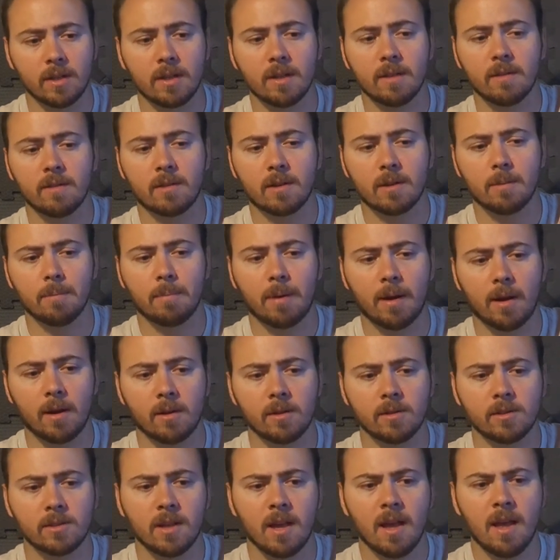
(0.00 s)
It
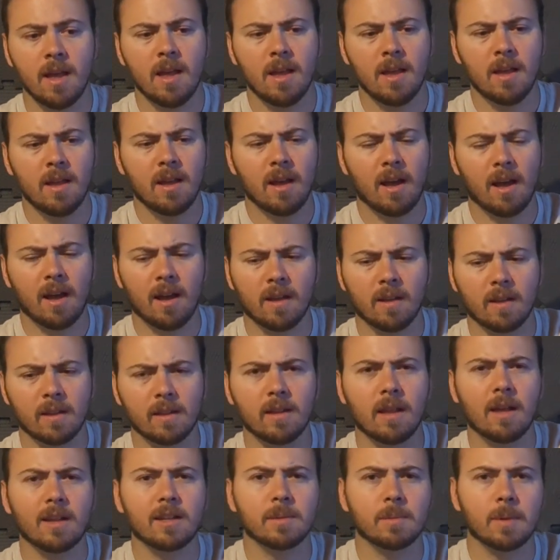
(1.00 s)
compares a
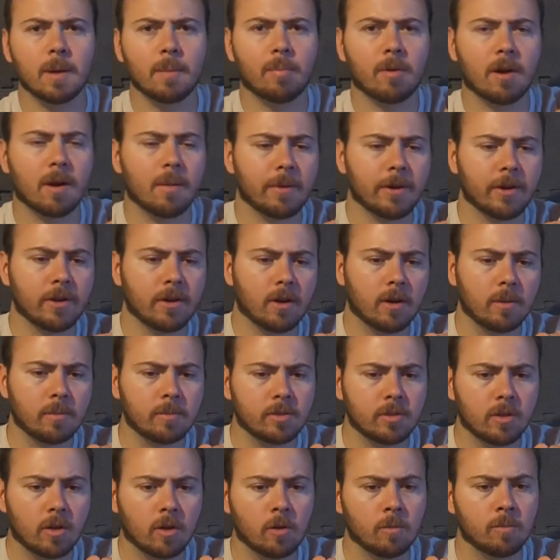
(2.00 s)
lot to my primary arm
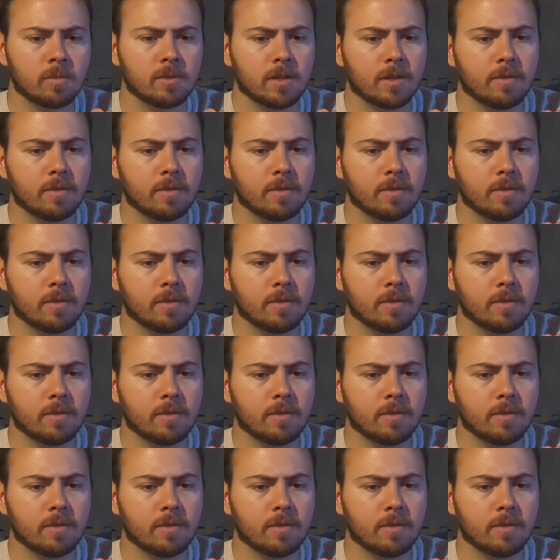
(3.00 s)
scopes,